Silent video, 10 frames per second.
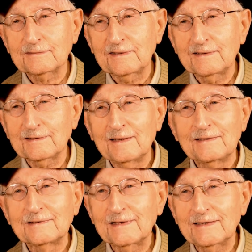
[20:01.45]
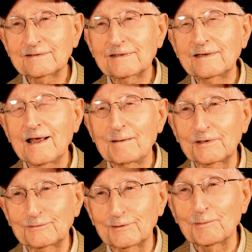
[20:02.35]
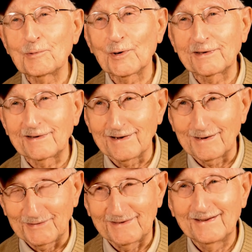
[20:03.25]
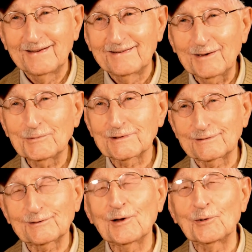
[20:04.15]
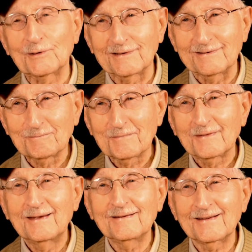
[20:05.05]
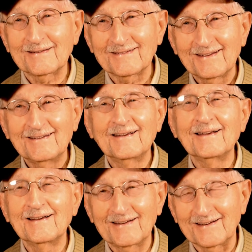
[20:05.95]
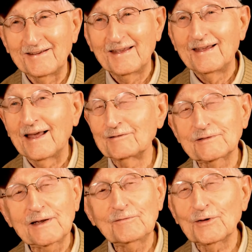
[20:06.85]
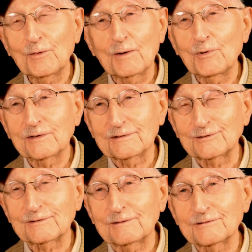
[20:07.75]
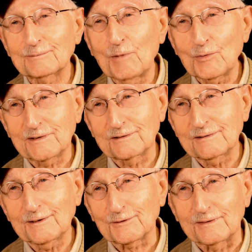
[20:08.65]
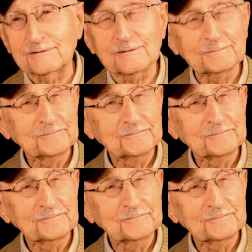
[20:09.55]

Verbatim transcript: out foods? Or? Send a salami to the boy in the army. That was a slogan. Okay, I've heard that. Yeah. And even though I wasn't smoking cigarettes,